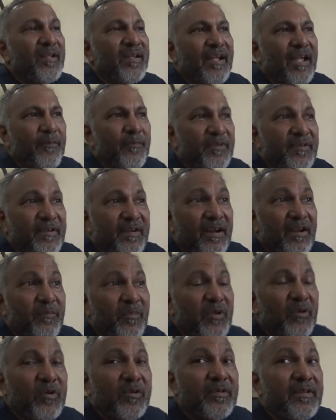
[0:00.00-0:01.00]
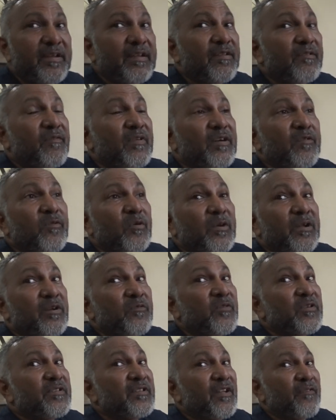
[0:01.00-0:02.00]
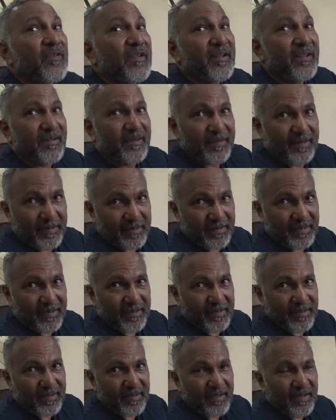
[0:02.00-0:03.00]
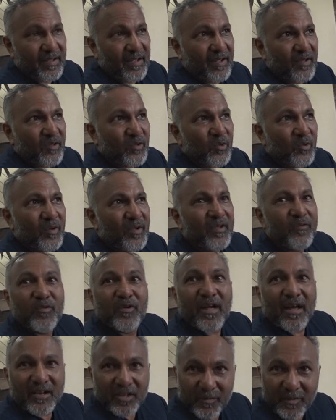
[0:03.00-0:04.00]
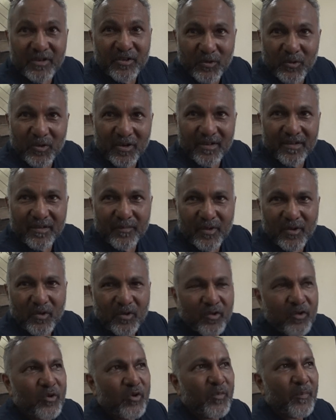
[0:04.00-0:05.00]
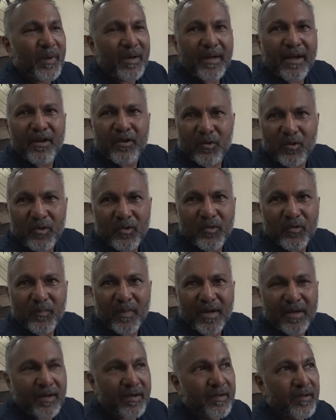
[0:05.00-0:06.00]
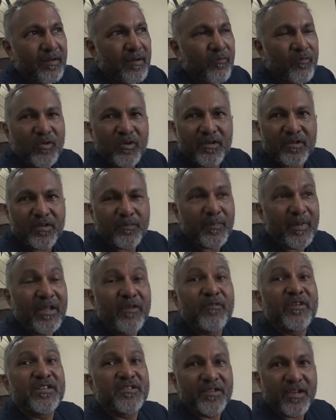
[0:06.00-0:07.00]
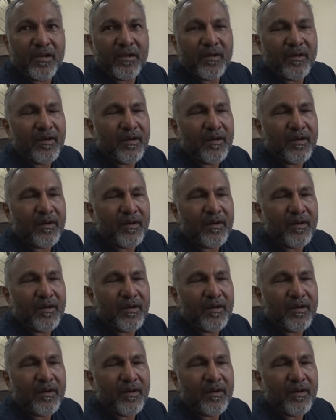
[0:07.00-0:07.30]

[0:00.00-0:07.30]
The chemistry right because he worked on it for 7 years. So he would ask me stories because, you know, I told you my uncle was playing with Chick